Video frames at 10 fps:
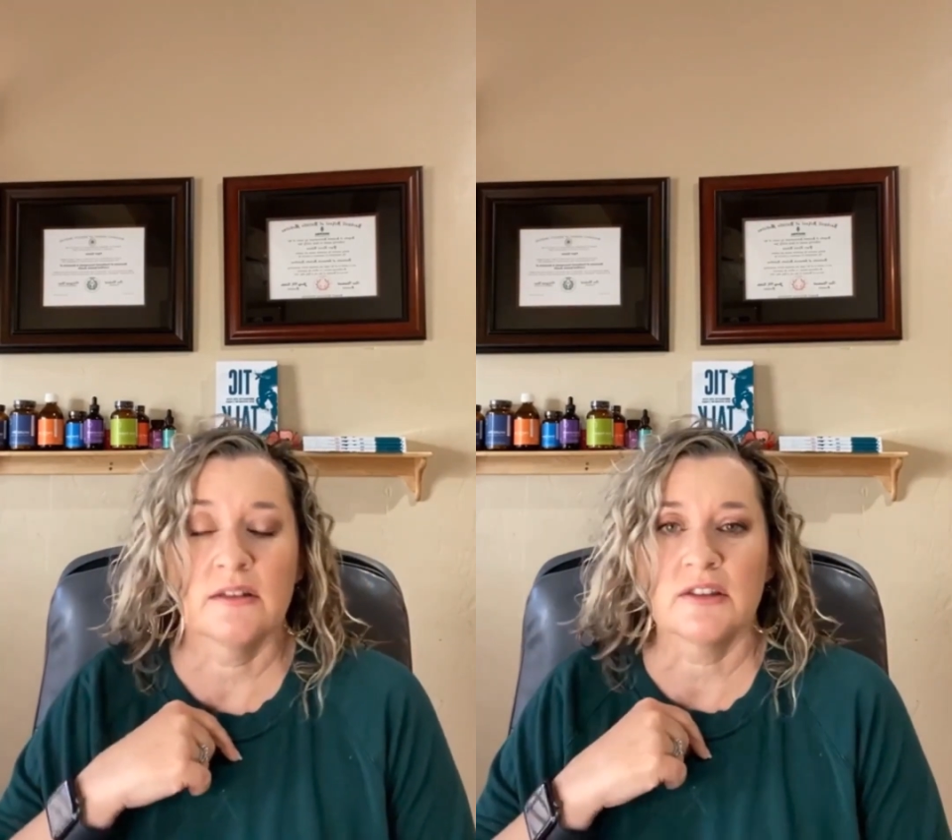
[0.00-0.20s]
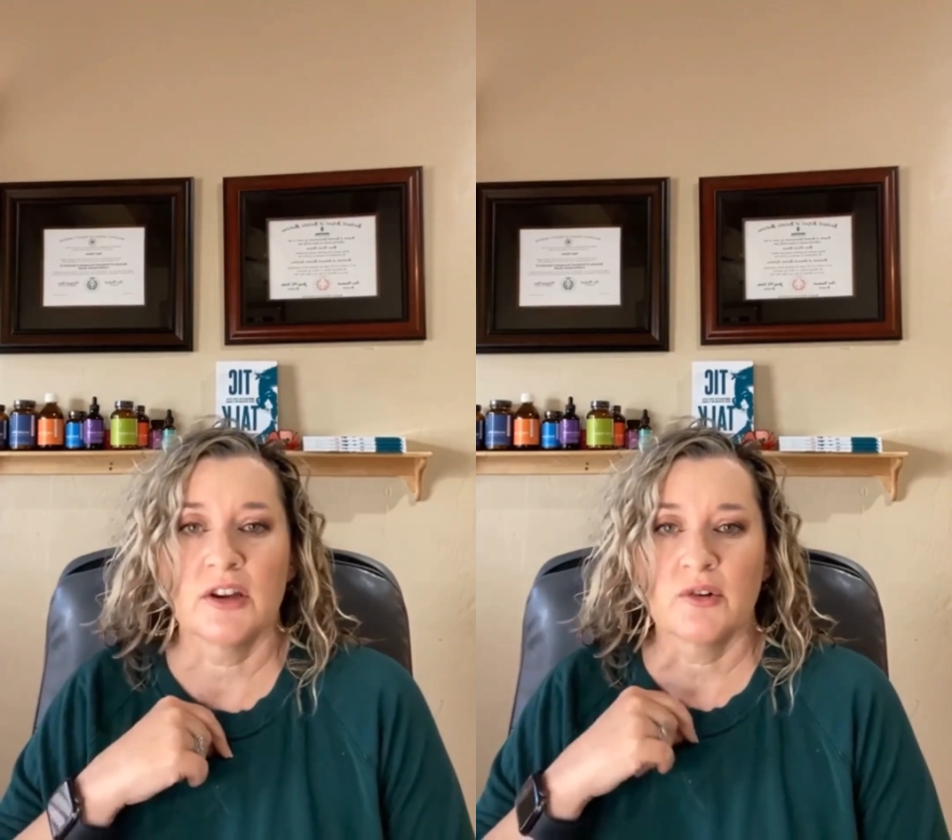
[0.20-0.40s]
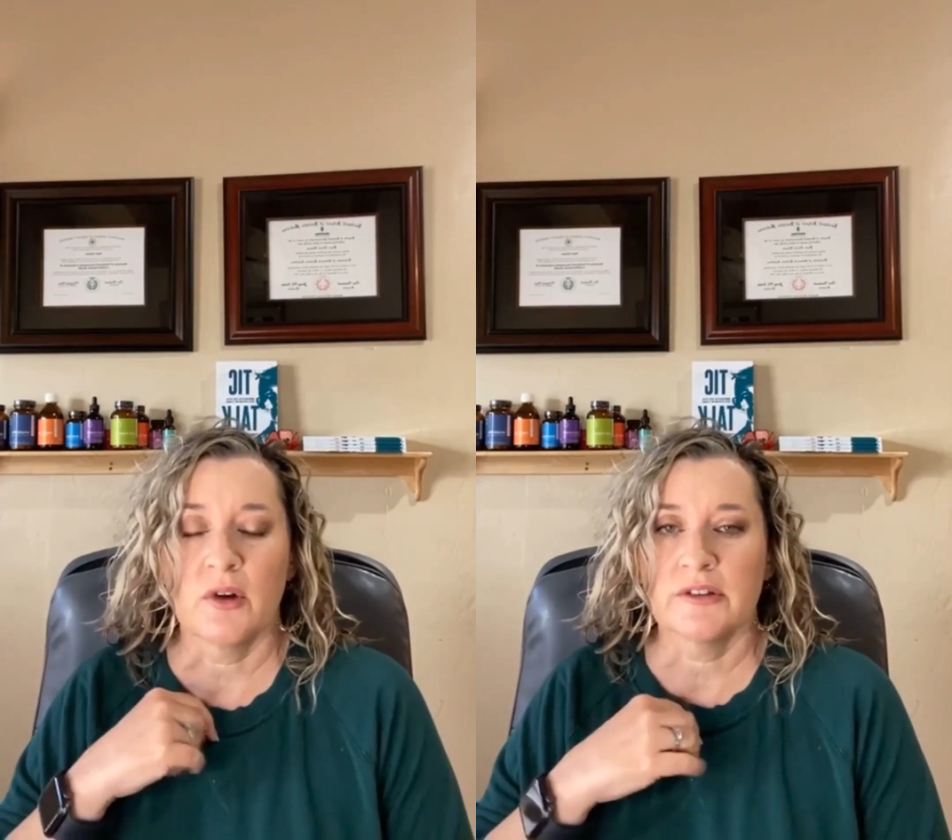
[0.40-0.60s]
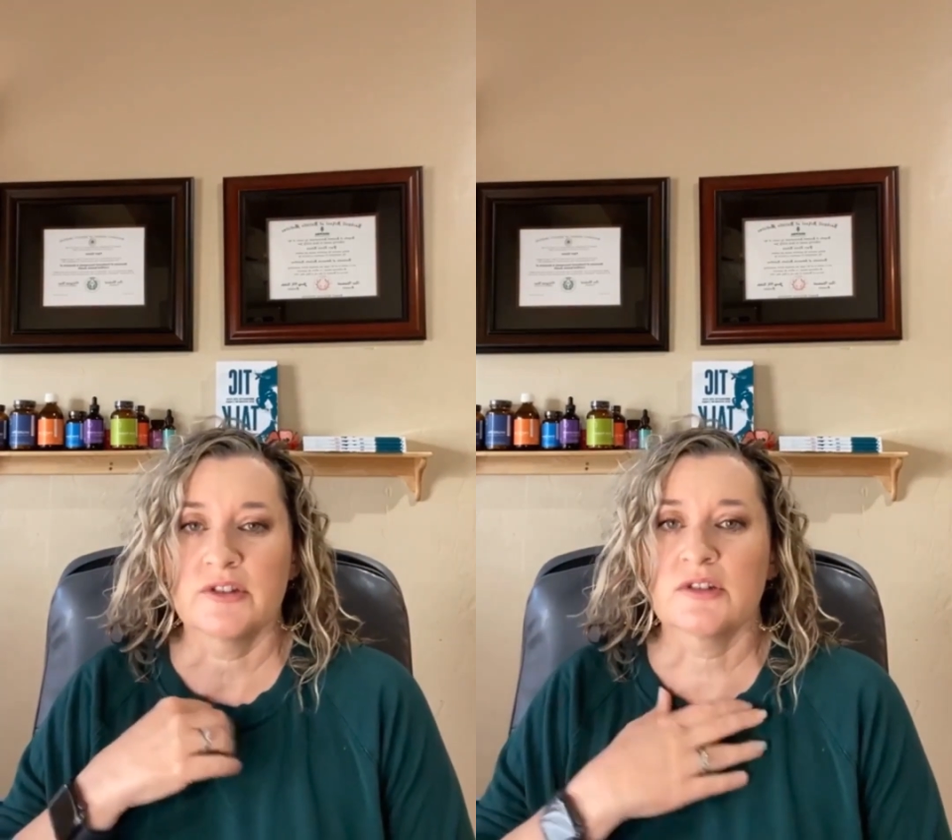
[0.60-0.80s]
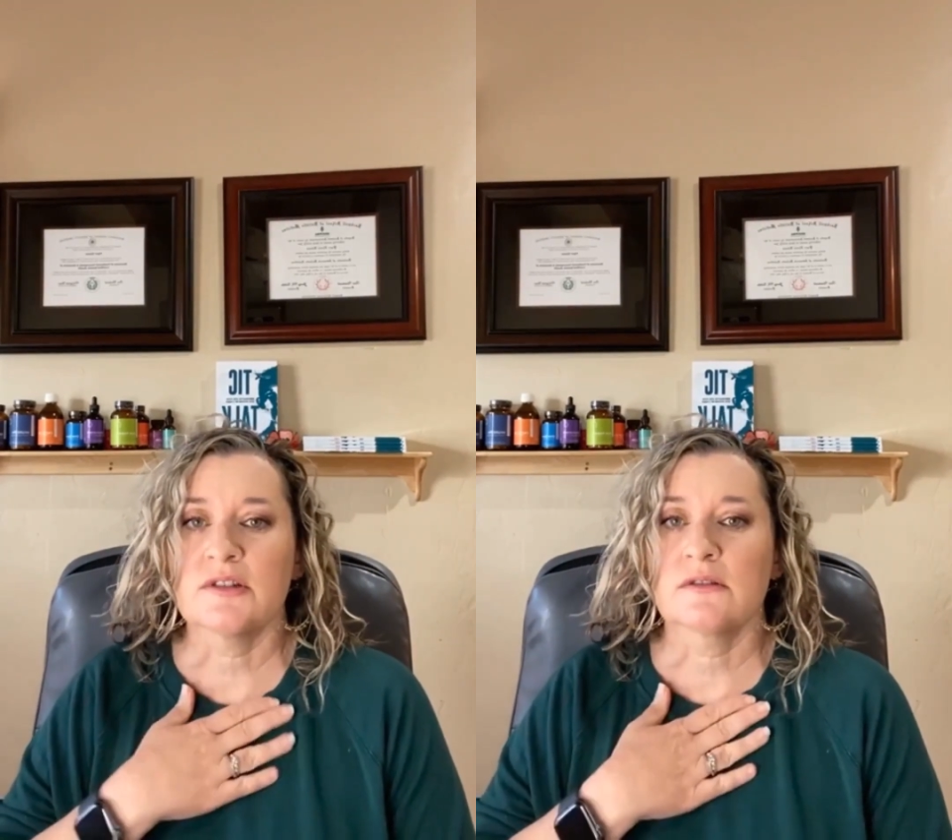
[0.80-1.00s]
that their
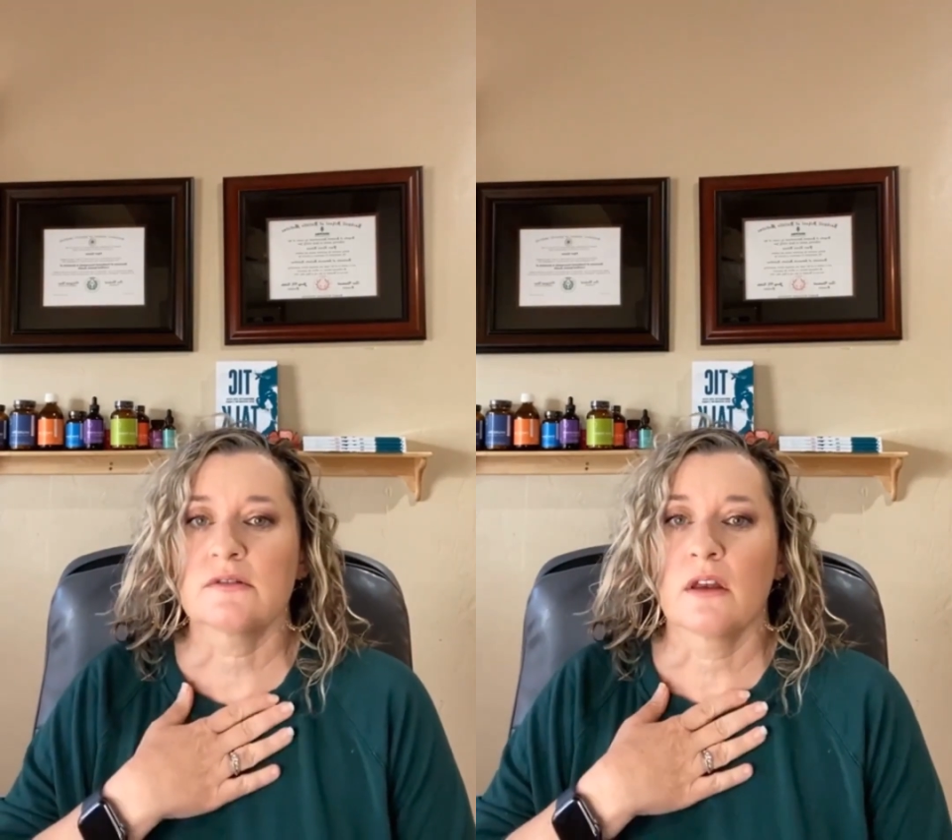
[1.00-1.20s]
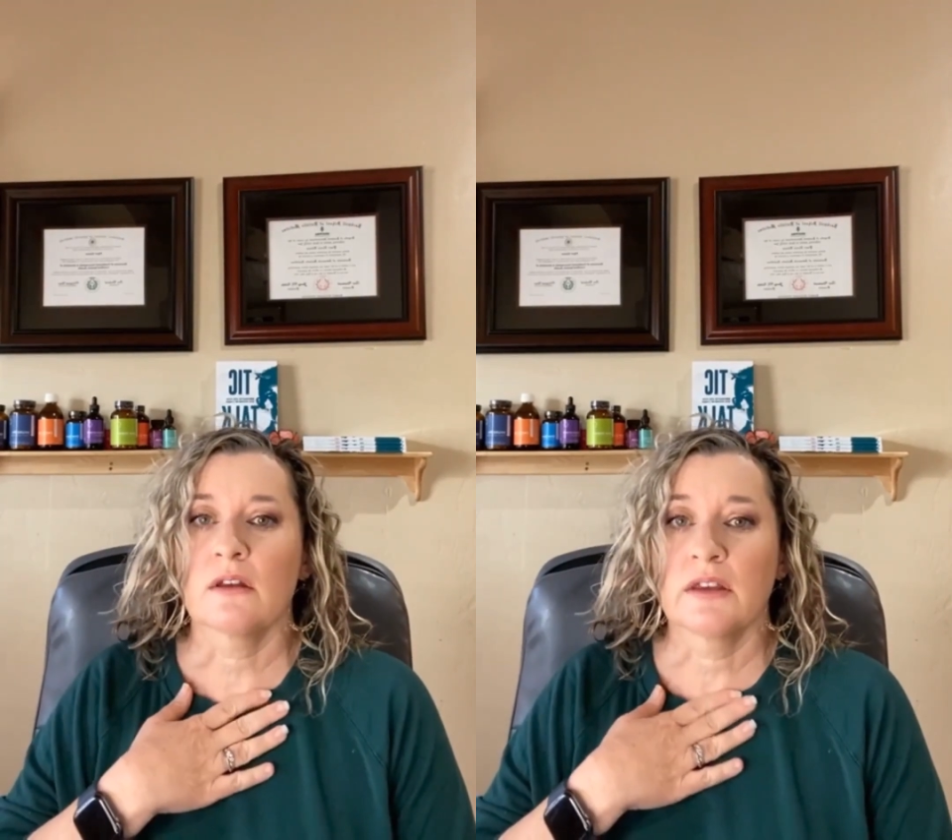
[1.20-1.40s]
neurologist